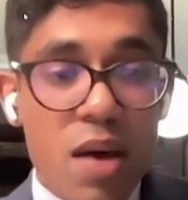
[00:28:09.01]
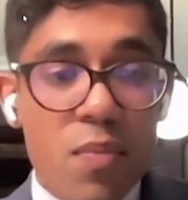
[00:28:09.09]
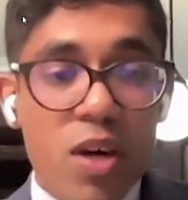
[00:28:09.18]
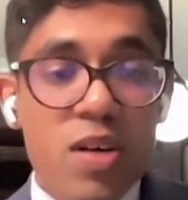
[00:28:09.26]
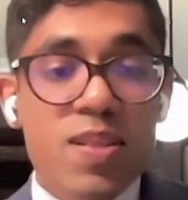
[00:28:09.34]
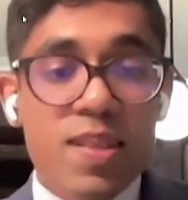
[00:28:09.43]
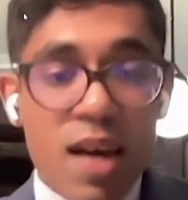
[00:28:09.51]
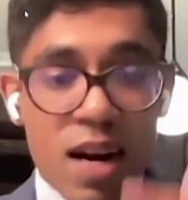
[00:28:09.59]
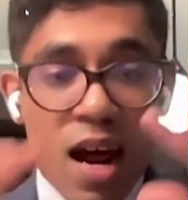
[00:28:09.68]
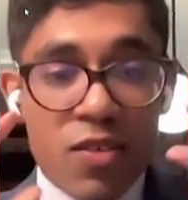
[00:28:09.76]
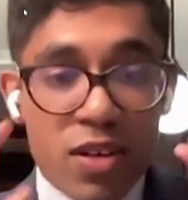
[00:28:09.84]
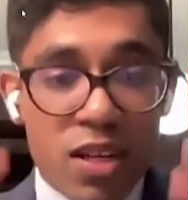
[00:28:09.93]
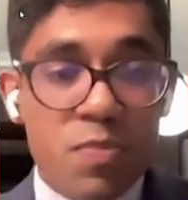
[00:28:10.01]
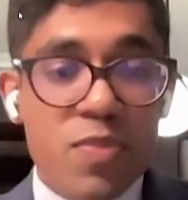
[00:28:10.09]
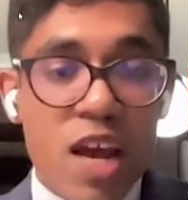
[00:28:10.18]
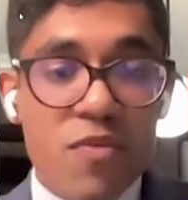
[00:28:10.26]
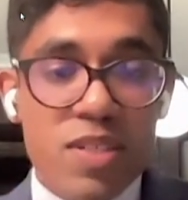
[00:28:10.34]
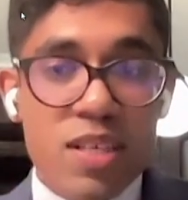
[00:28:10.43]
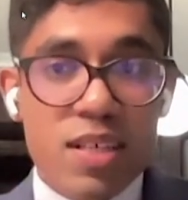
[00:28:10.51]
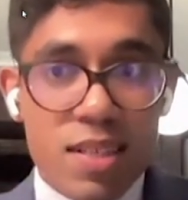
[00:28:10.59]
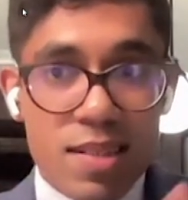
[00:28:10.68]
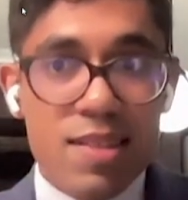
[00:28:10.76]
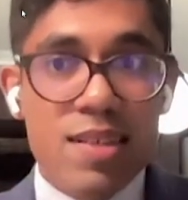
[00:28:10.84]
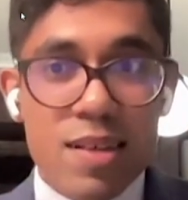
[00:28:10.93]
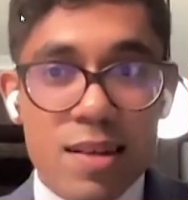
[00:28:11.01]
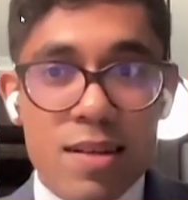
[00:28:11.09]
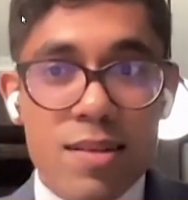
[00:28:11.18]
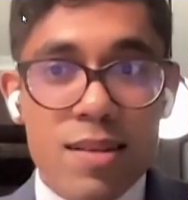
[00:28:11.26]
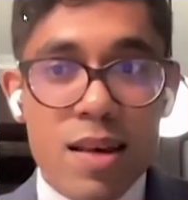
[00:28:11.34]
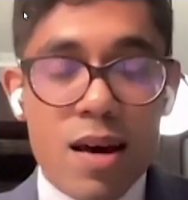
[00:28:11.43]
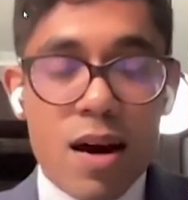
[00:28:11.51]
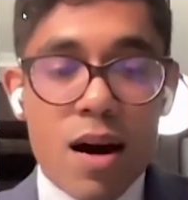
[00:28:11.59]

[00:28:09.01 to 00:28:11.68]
because there are real privacy concerns